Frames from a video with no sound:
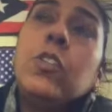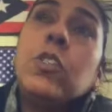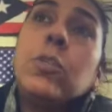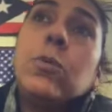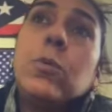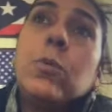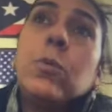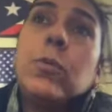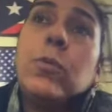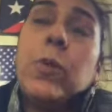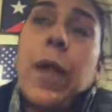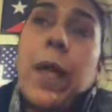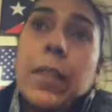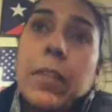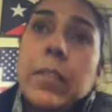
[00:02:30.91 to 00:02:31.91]
to
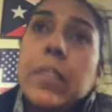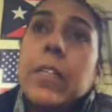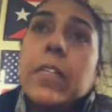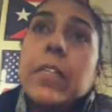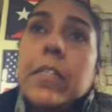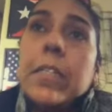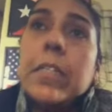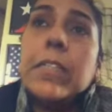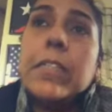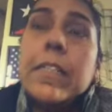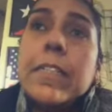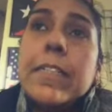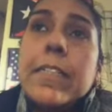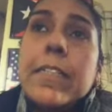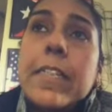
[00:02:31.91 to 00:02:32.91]
grant
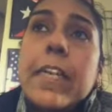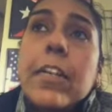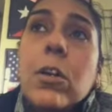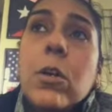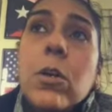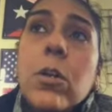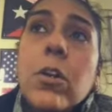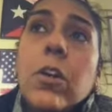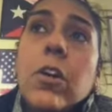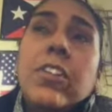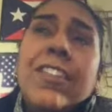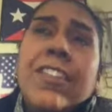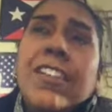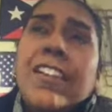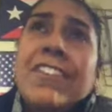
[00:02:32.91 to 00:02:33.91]
the statehood or
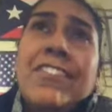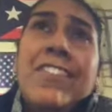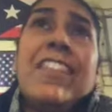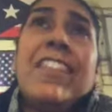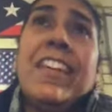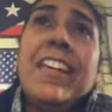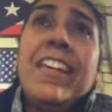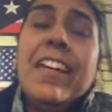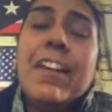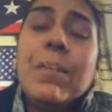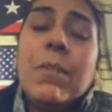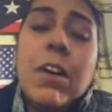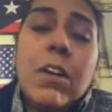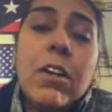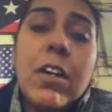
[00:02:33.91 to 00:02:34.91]
don't even think
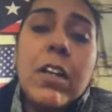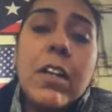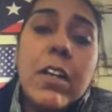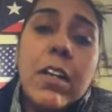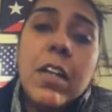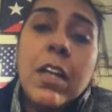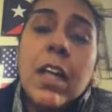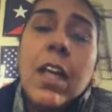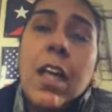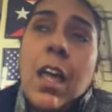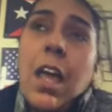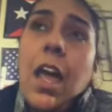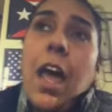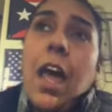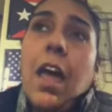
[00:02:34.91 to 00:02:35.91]
about it.
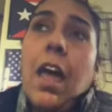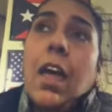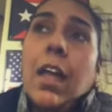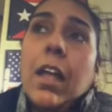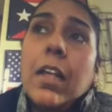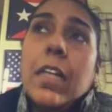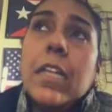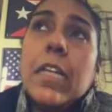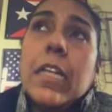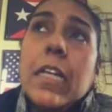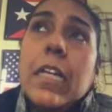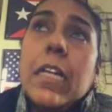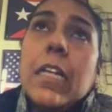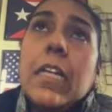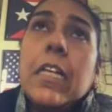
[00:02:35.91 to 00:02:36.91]
And
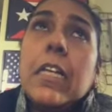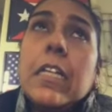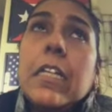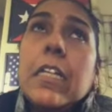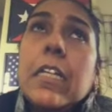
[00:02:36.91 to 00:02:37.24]
then